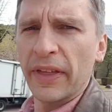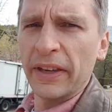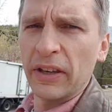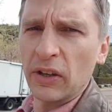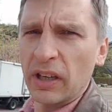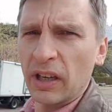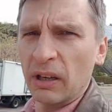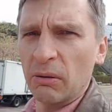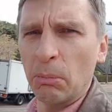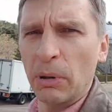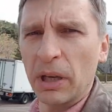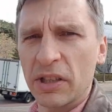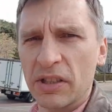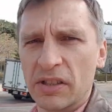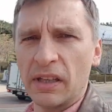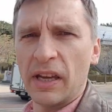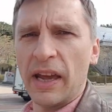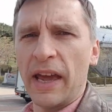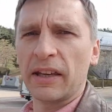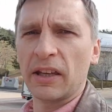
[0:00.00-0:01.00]
then you can mix
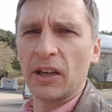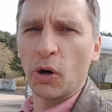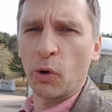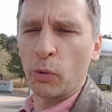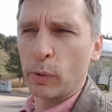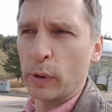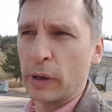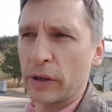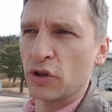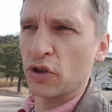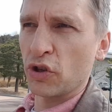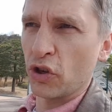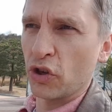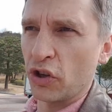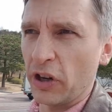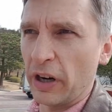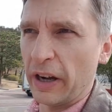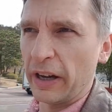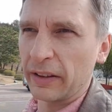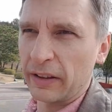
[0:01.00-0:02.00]
the egg yolk with
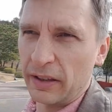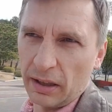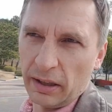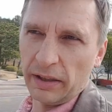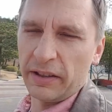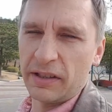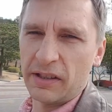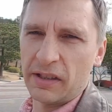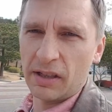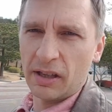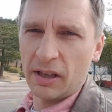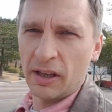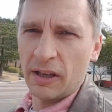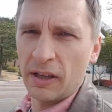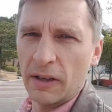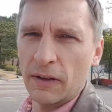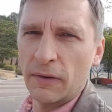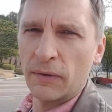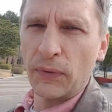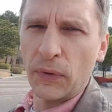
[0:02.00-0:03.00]
sugar until it's
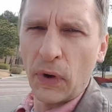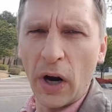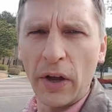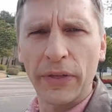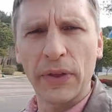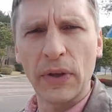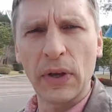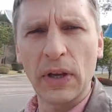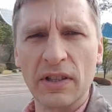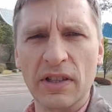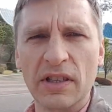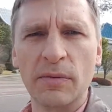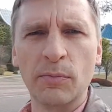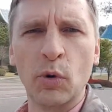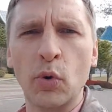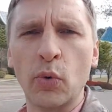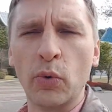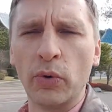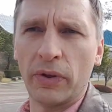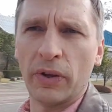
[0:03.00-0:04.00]
frothy and
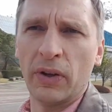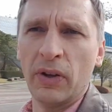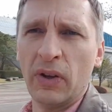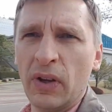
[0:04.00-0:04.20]
smooth.